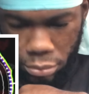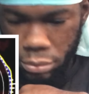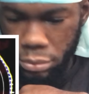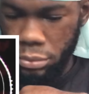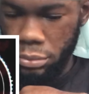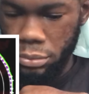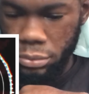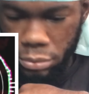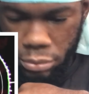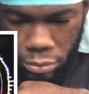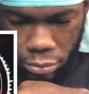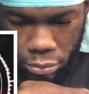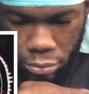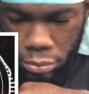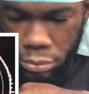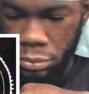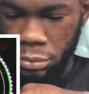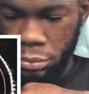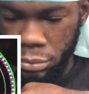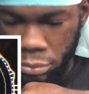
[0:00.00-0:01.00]
We made the
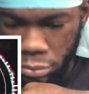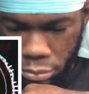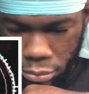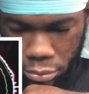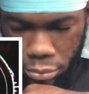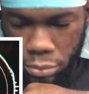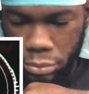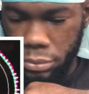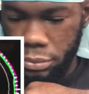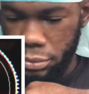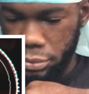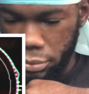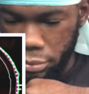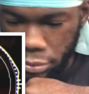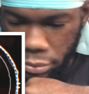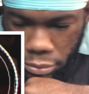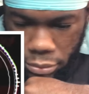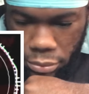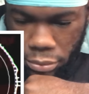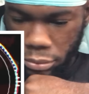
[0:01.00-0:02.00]
moon and the stars
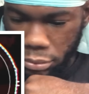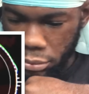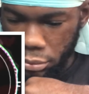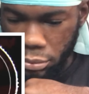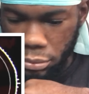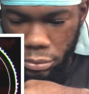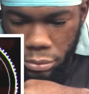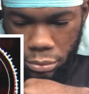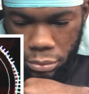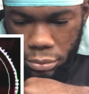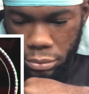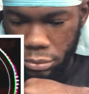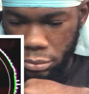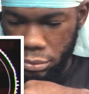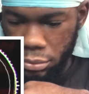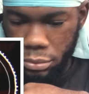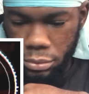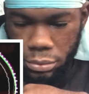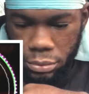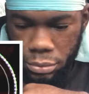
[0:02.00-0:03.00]
stand still. We give
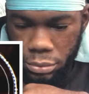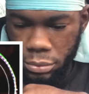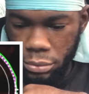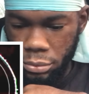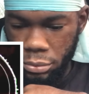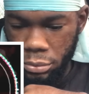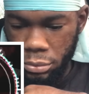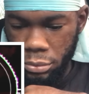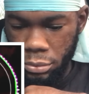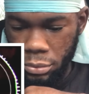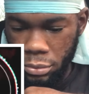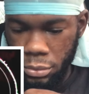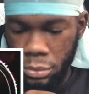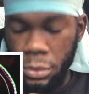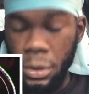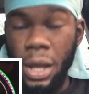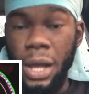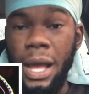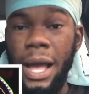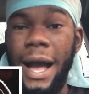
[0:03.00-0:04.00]
one better
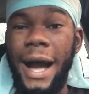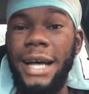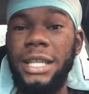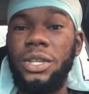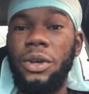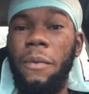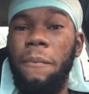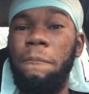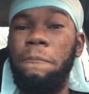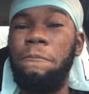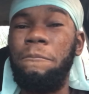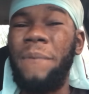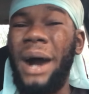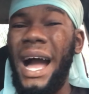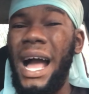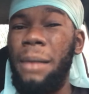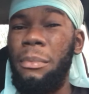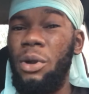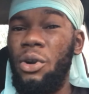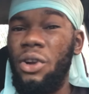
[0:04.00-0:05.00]
give some
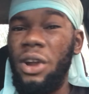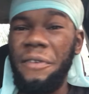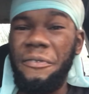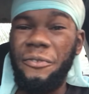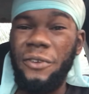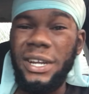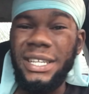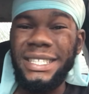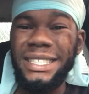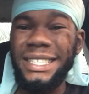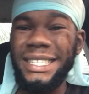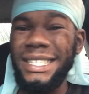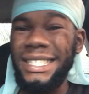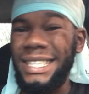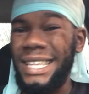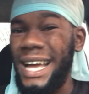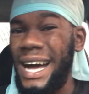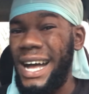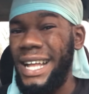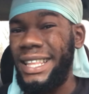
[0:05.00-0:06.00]
Bible references,
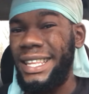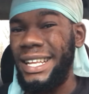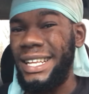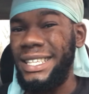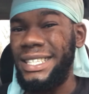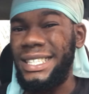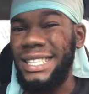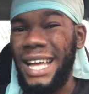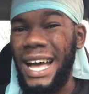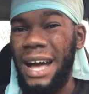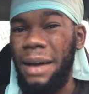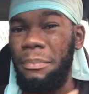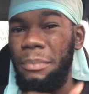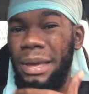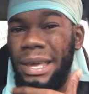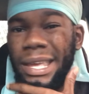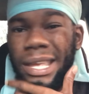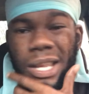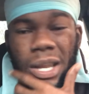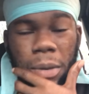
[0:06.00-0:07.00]
Kartel start
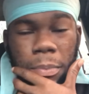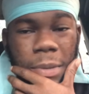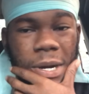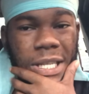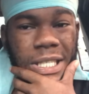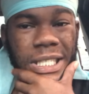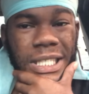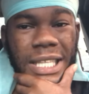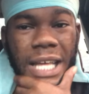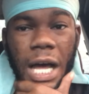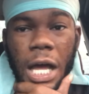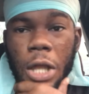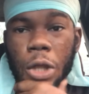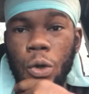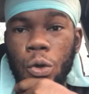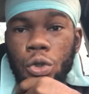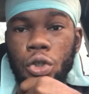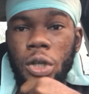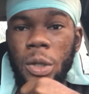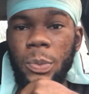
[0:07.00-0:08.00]
making a man start
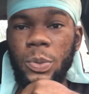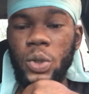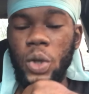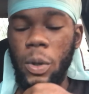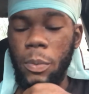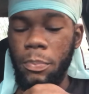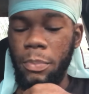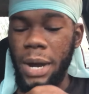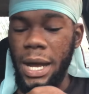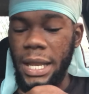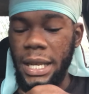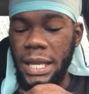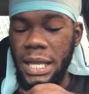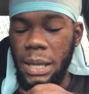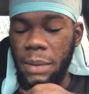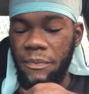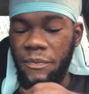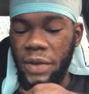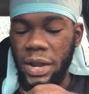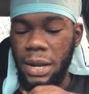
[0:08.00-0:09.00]
use up some man
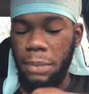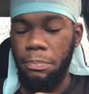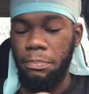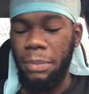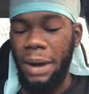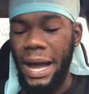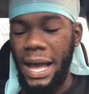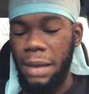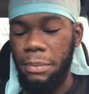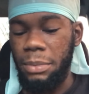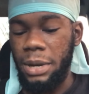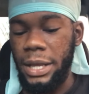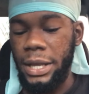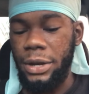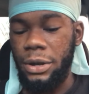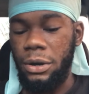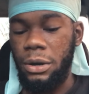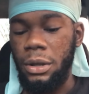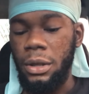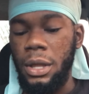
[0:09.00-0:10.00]
name from the Bible, you
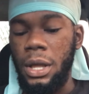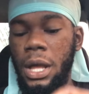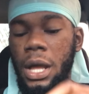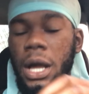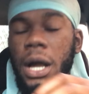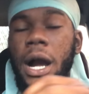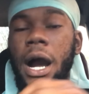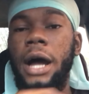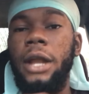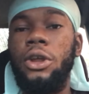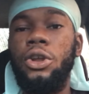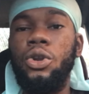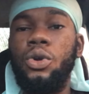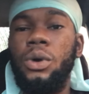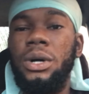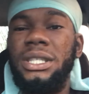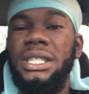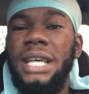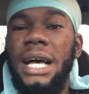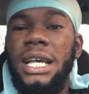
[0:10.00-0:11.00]
know. Cause you
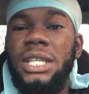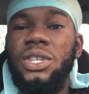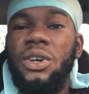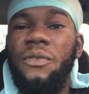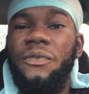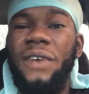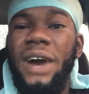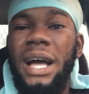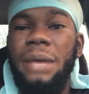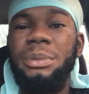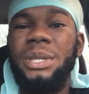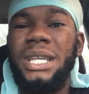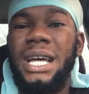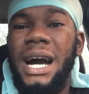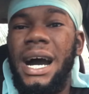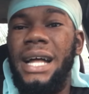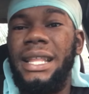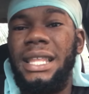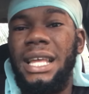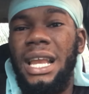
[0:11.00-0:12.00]
know say so Vybz
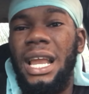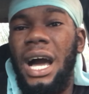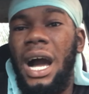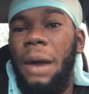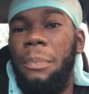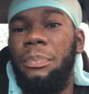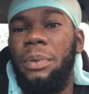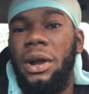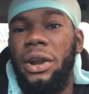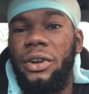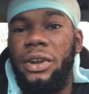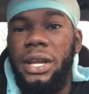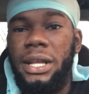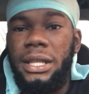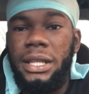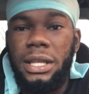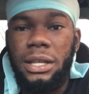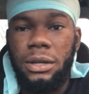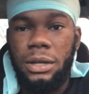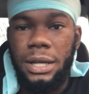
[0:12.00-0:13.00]
Kartel
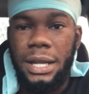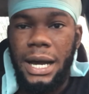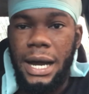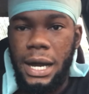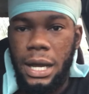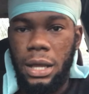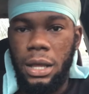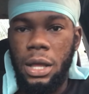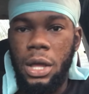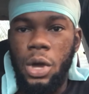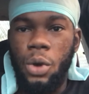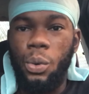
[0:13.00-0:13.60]
operate, you know, dog.